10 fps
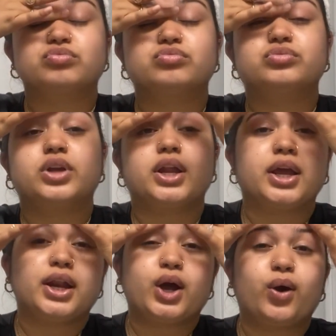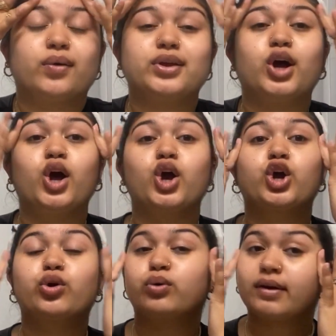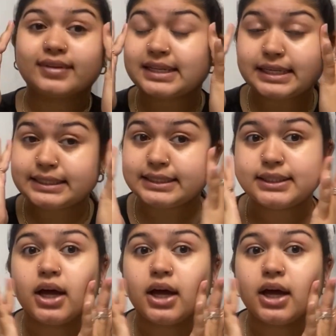Get it in all your crevices.